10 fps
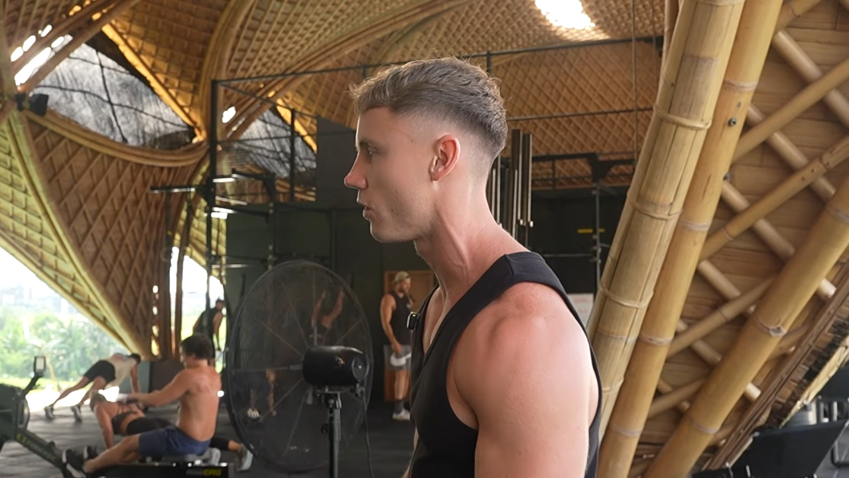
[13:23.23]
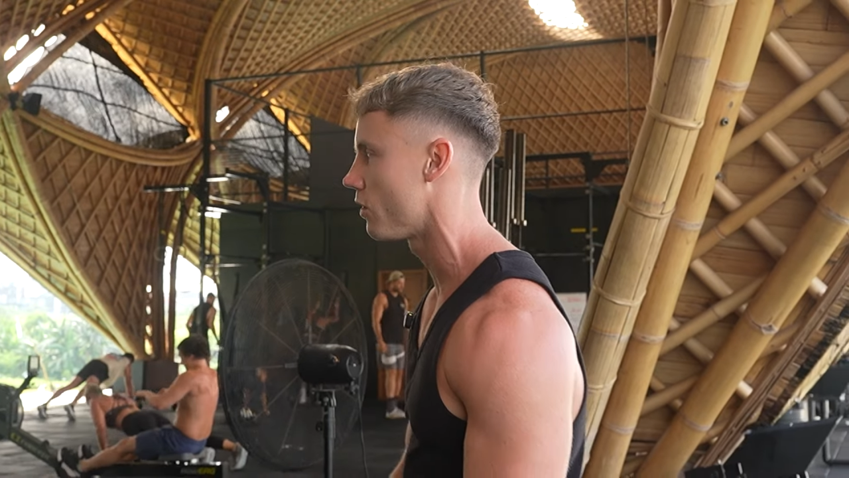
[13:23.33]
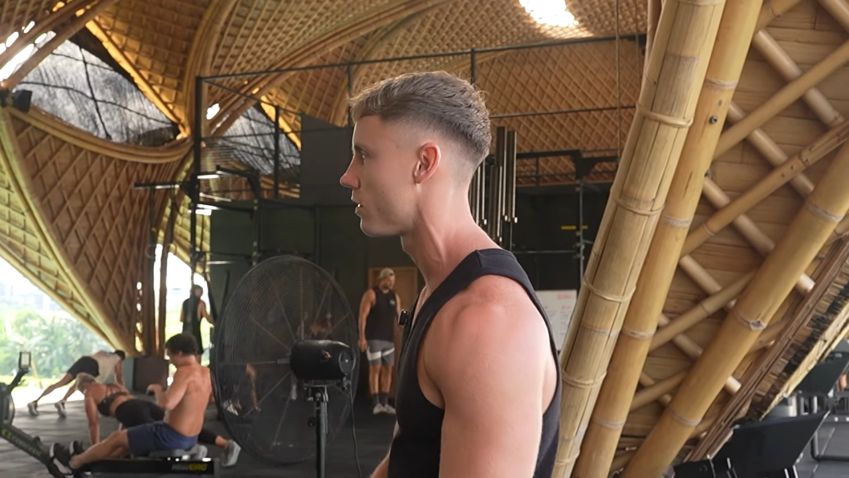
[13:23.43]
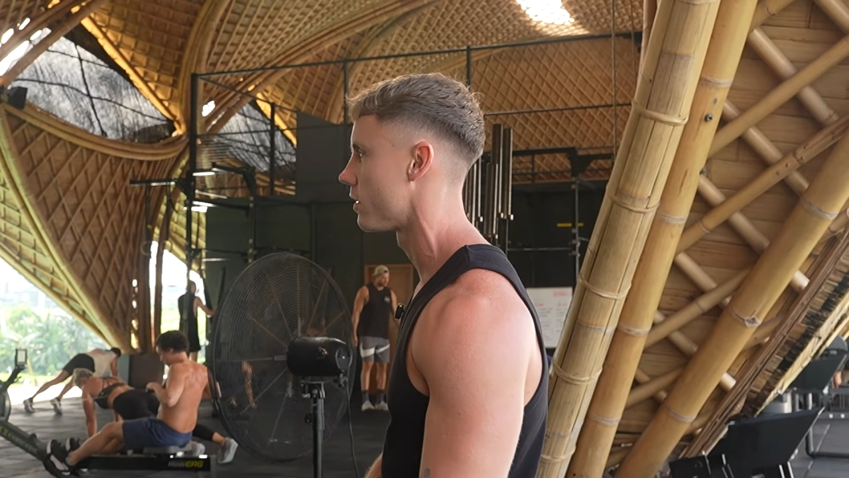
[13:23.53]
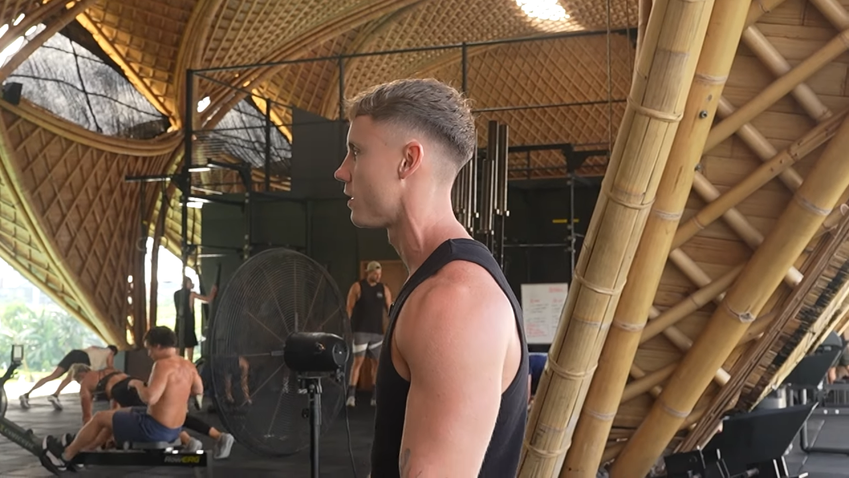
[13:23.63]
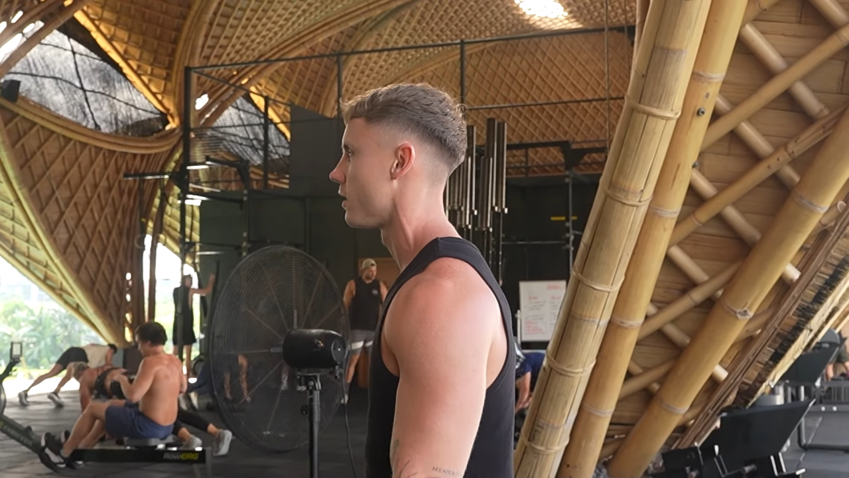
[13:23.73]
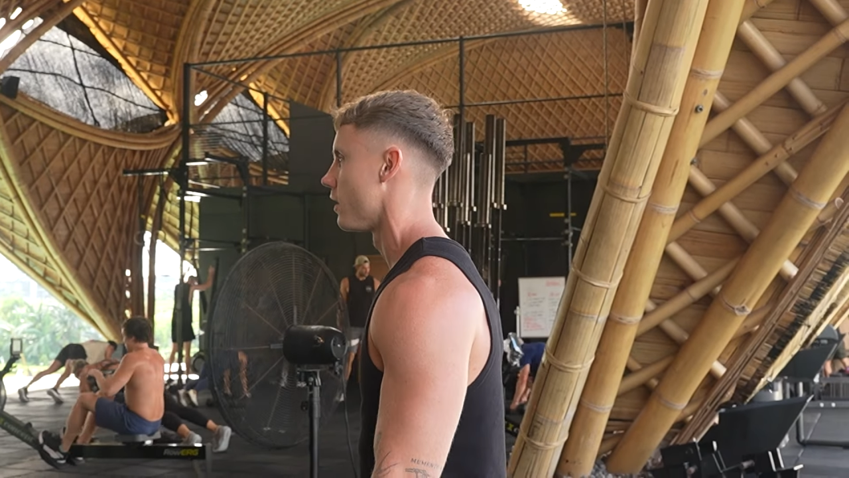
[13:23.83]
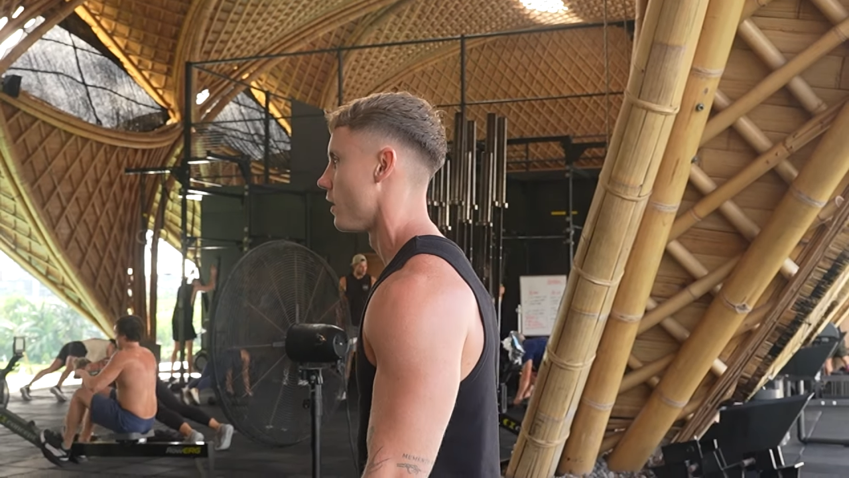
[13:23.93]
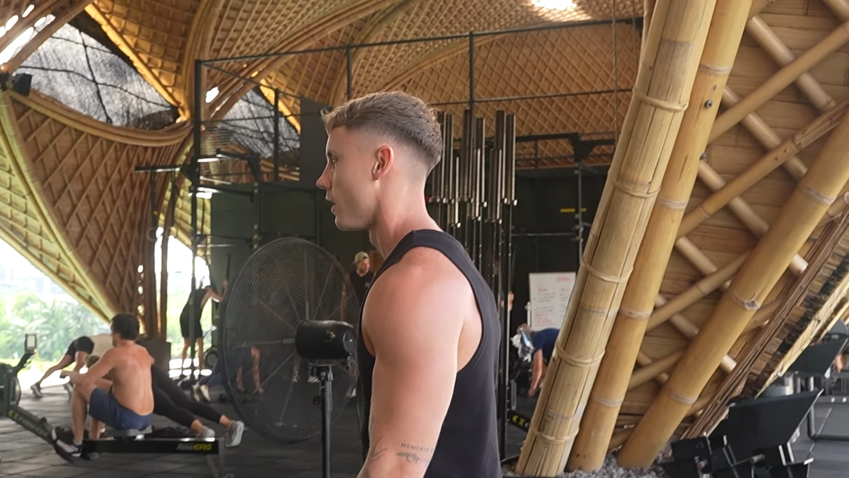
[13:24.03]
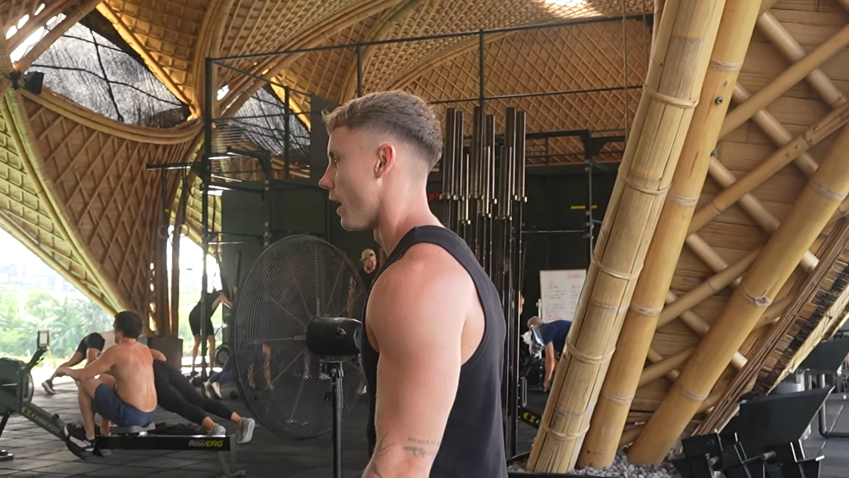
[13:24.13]

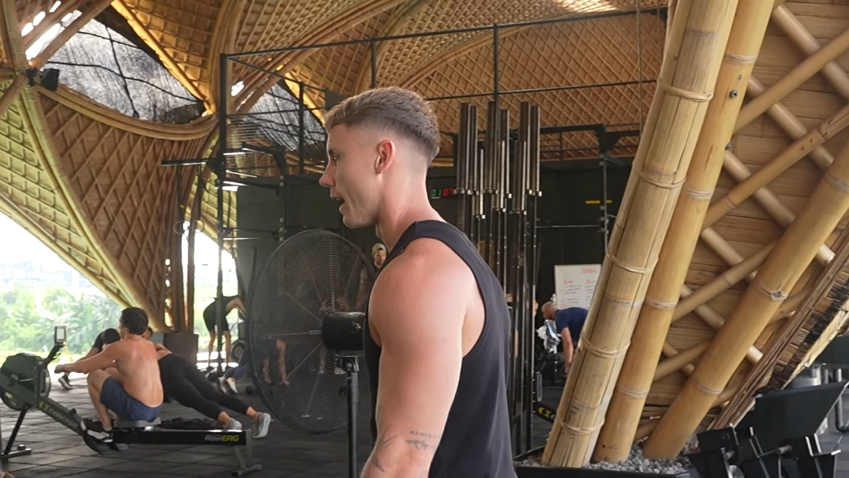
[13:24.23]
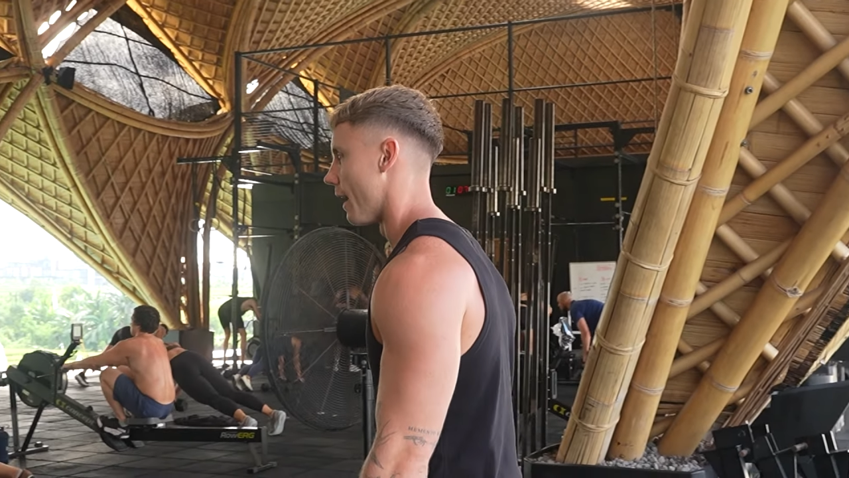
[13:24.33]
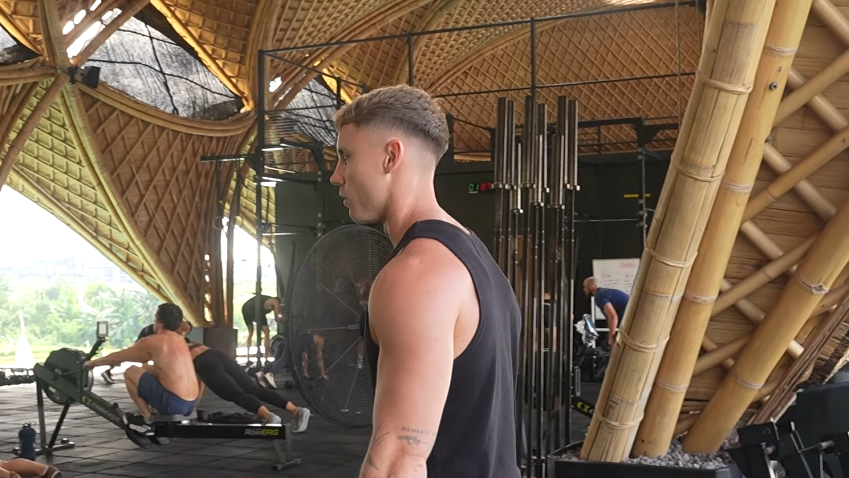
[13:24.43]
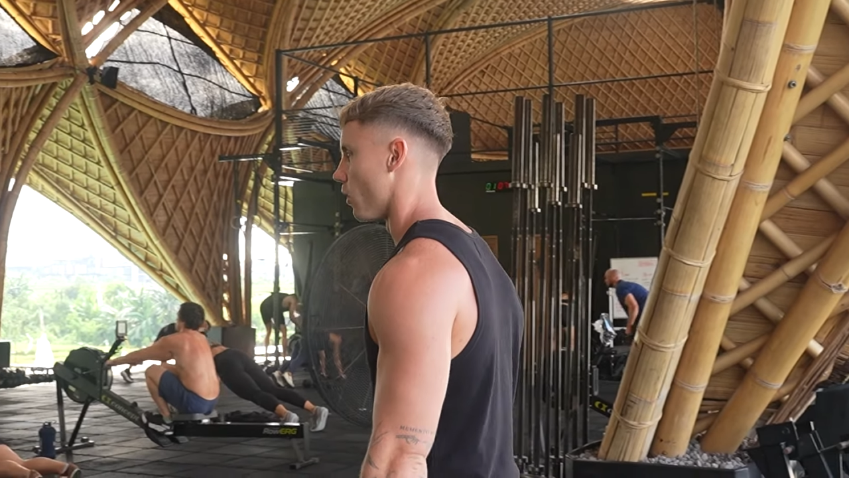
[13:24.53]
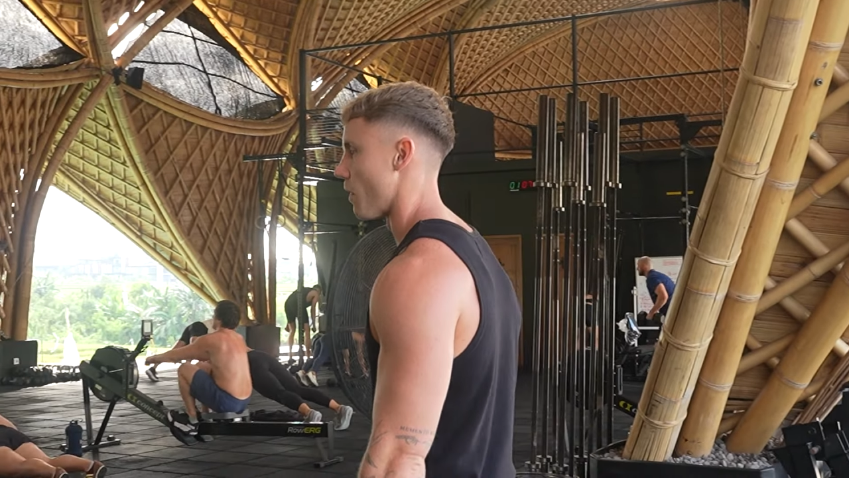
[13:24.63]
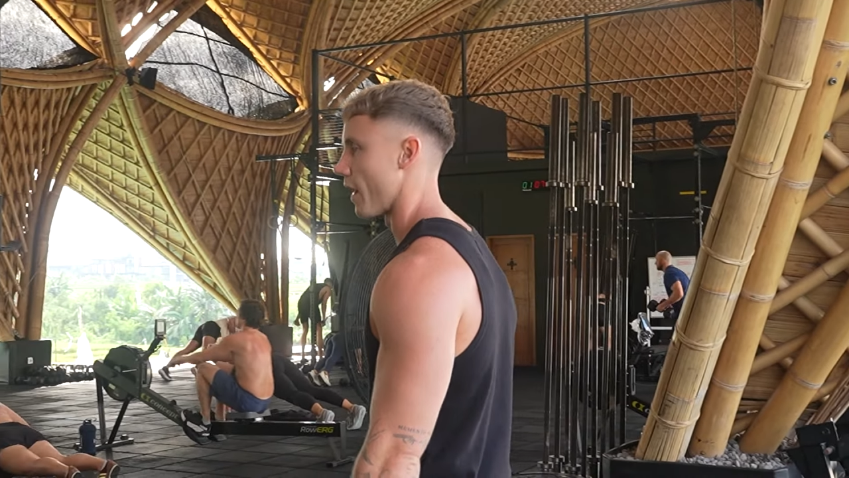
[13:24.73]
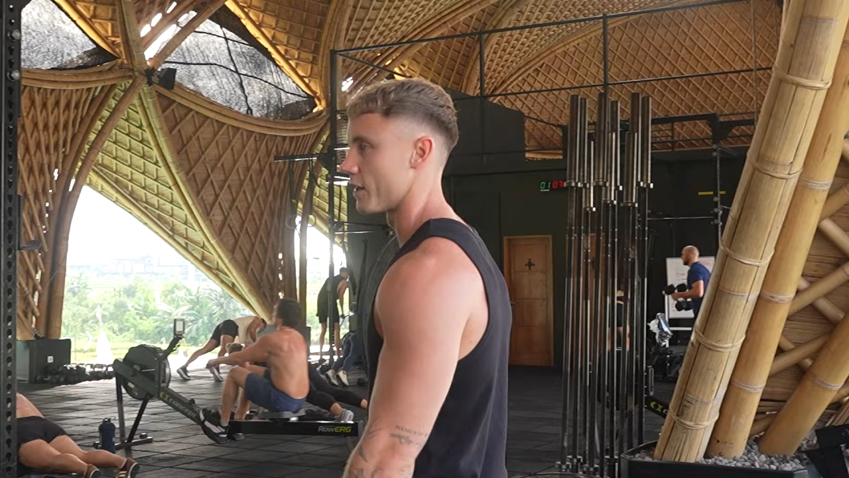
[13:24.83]
We might